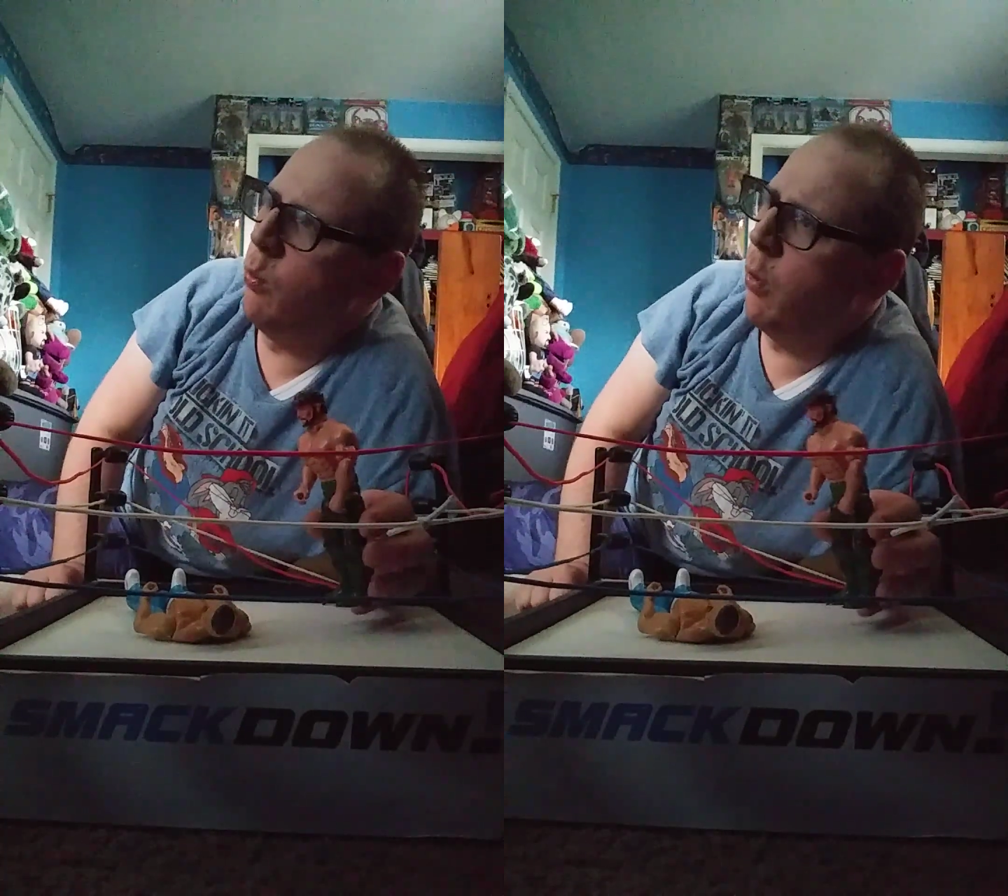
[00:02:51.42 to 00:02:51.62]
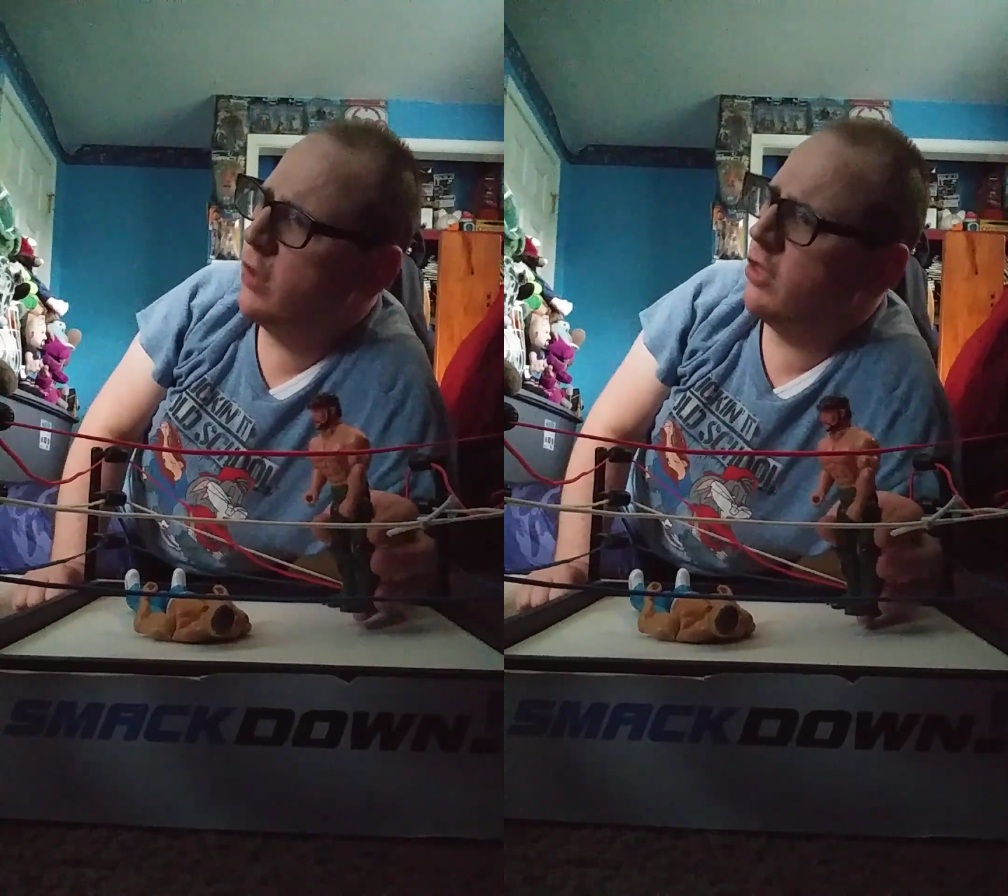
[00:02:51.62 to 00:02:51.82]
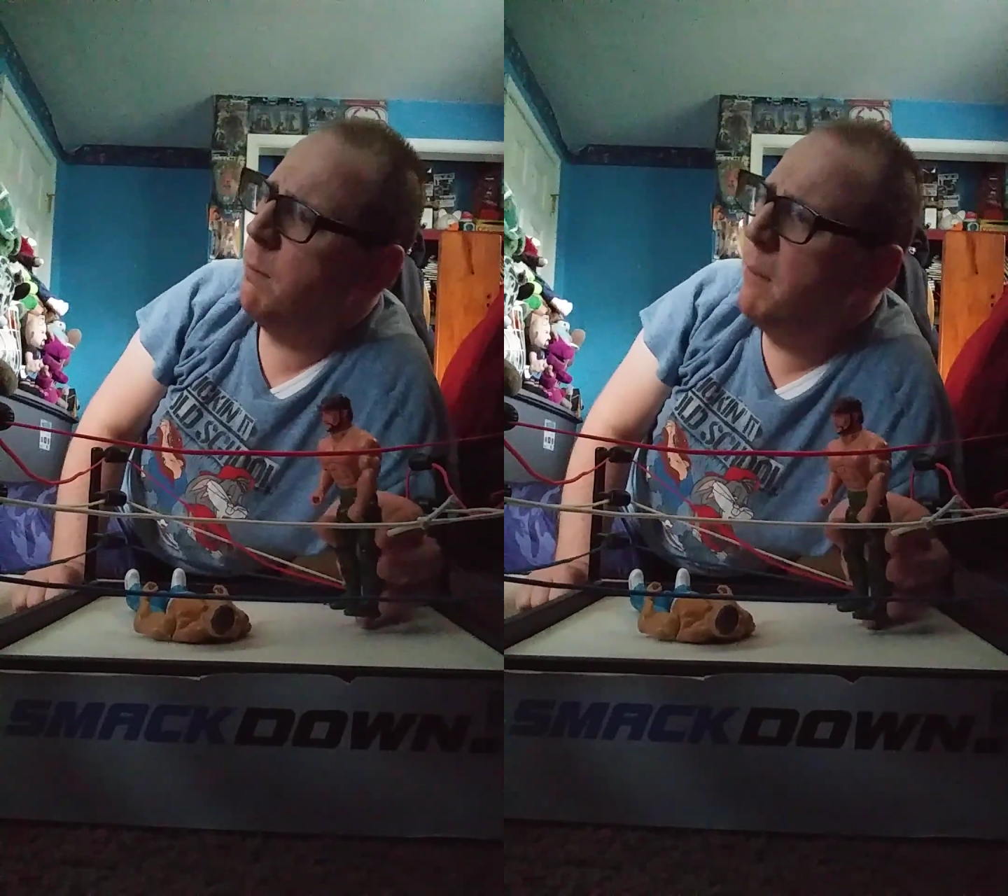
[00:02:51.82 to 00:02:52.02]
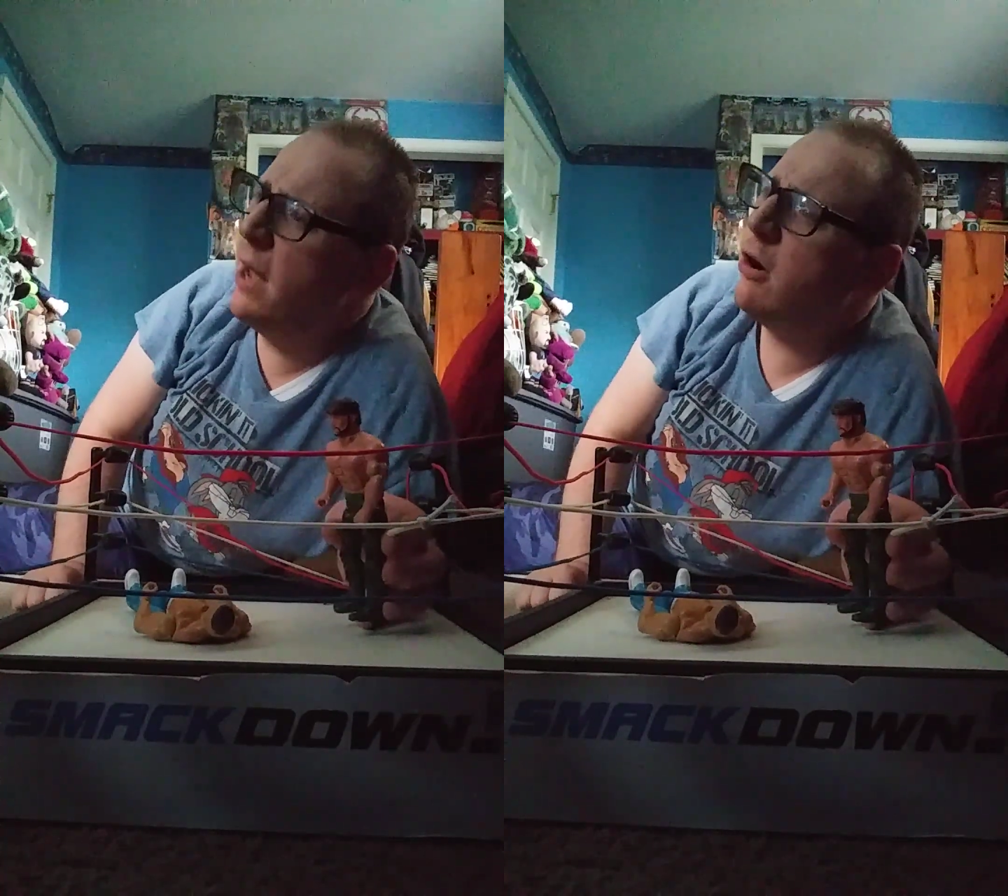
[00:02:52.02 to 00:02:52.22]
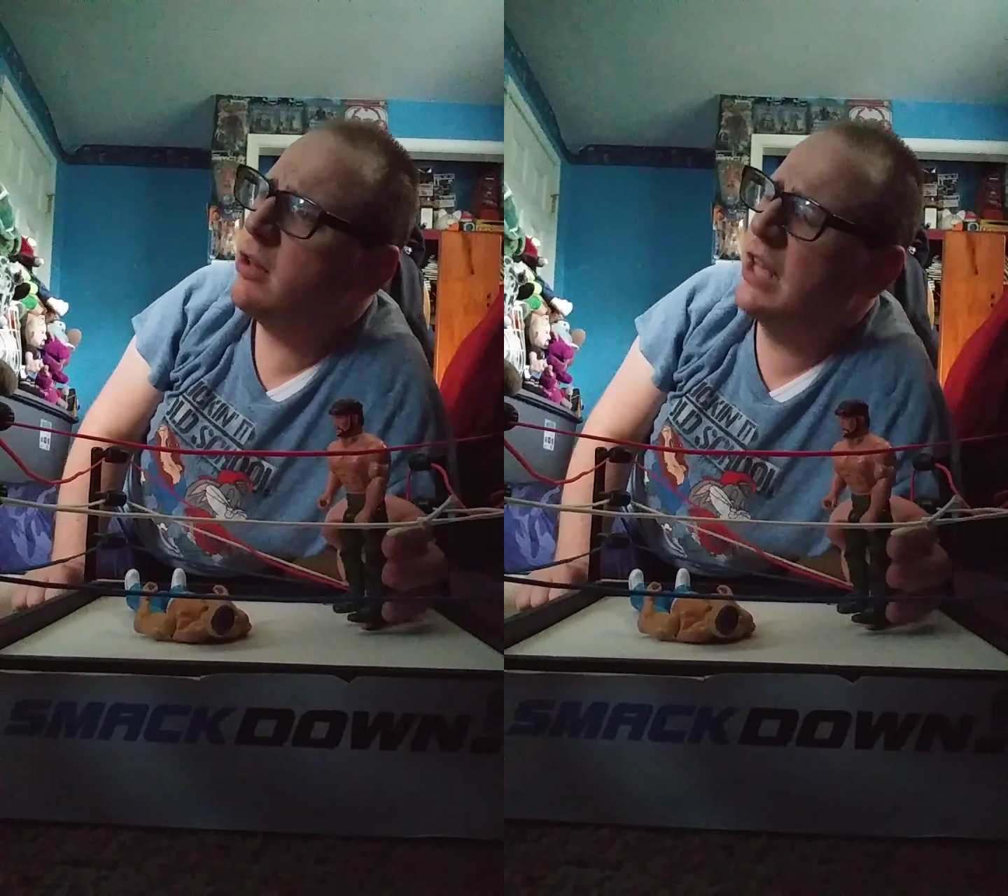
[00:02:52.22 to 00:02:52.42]
with the
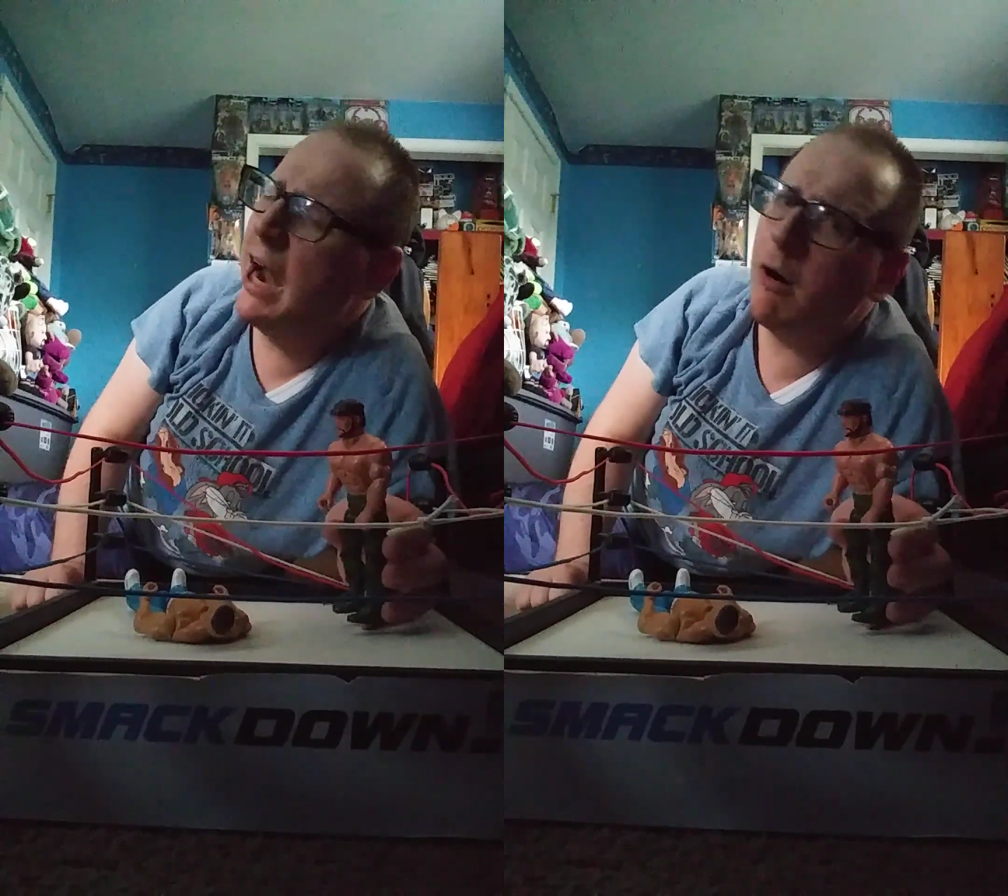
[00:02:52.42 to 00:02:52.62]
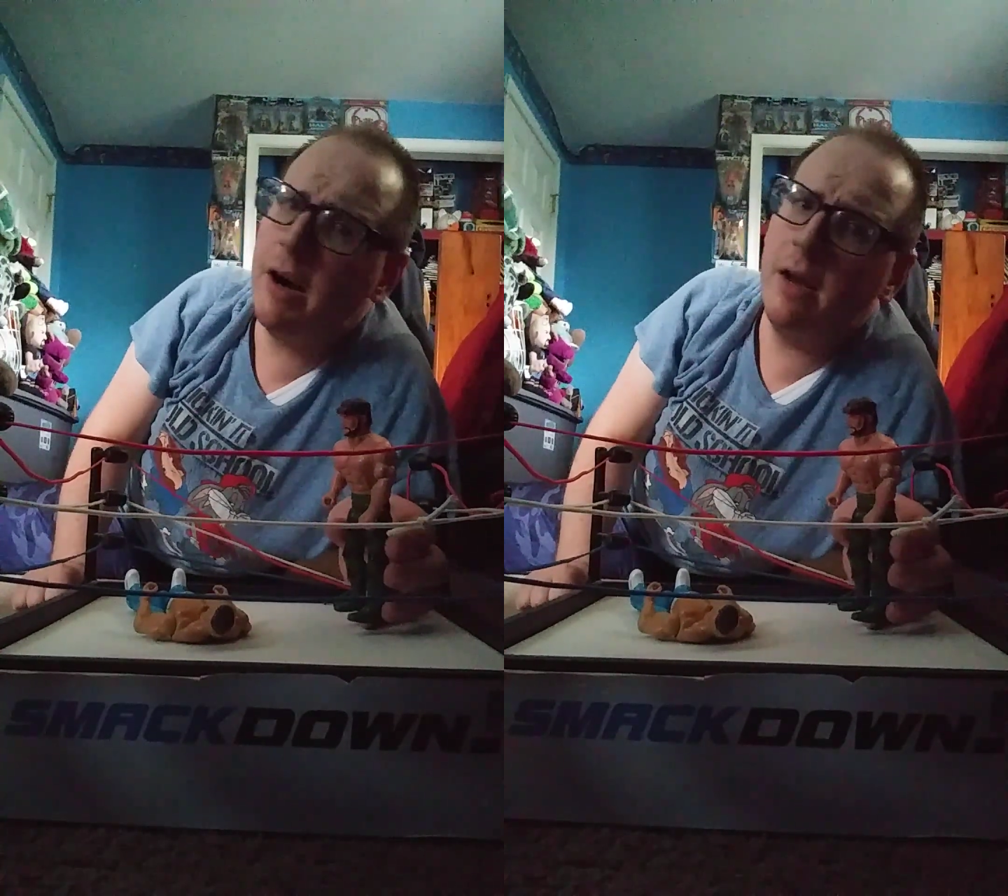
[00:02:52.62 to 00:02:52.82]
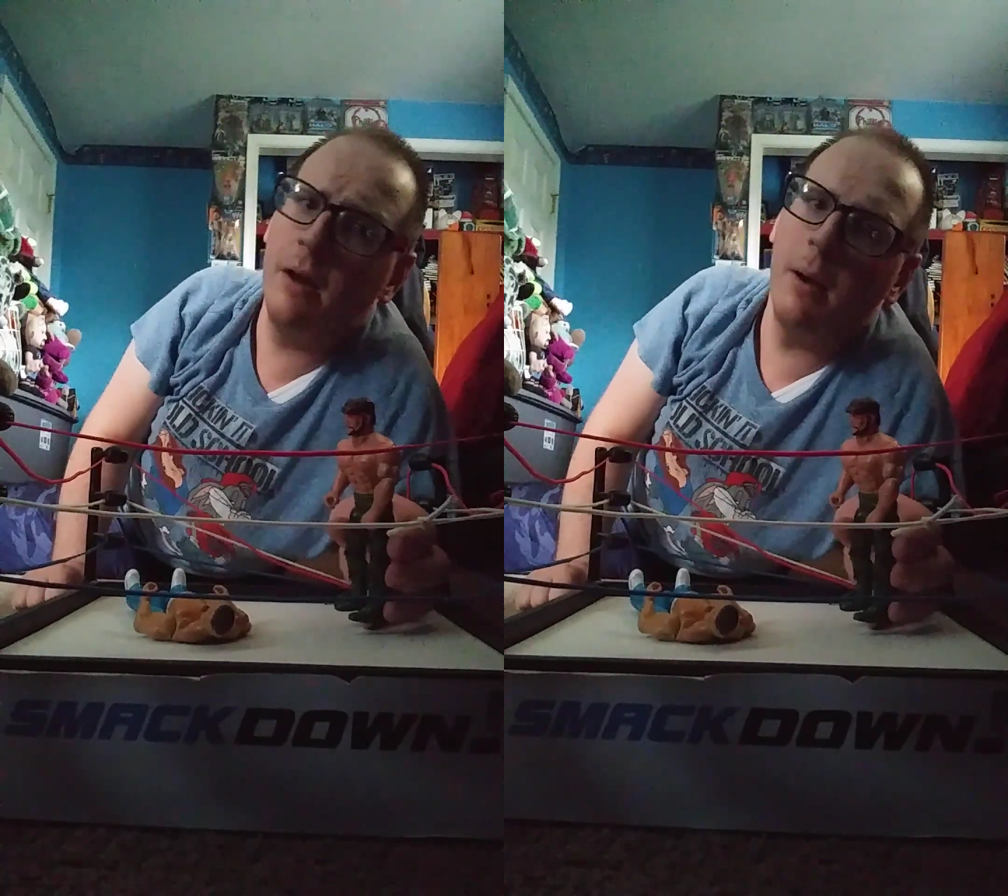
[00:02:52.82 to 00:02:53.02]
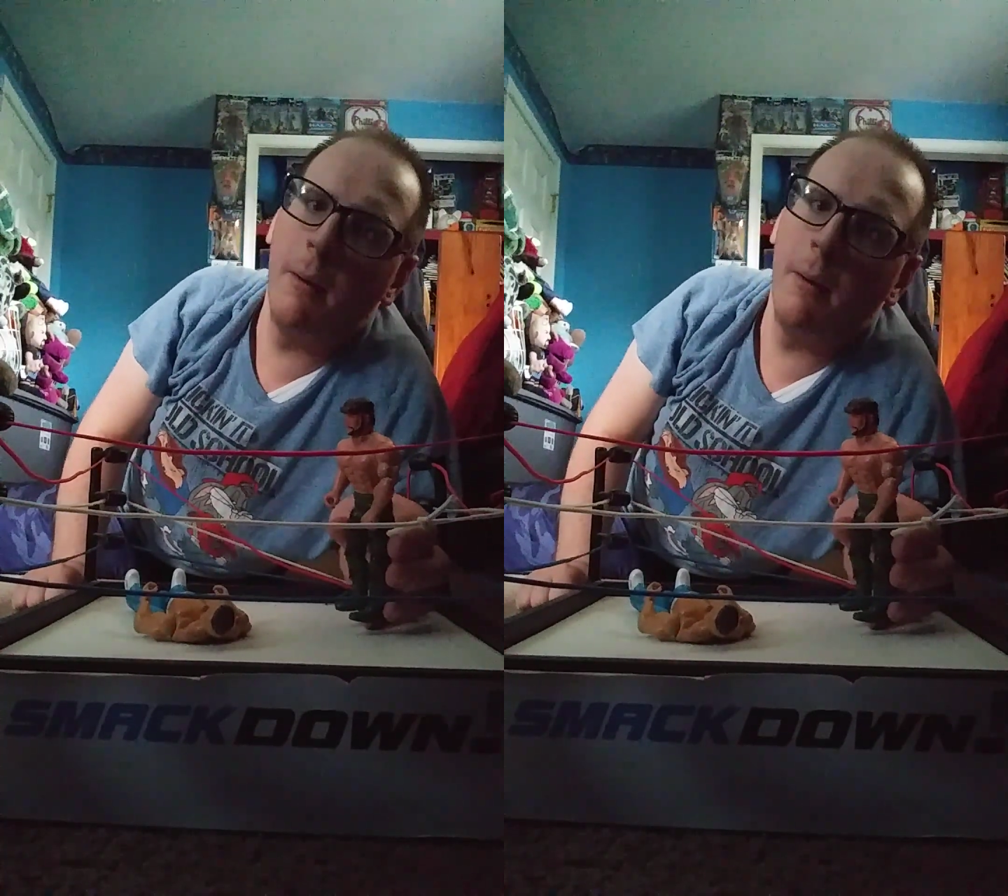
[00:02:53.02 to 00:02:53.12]
military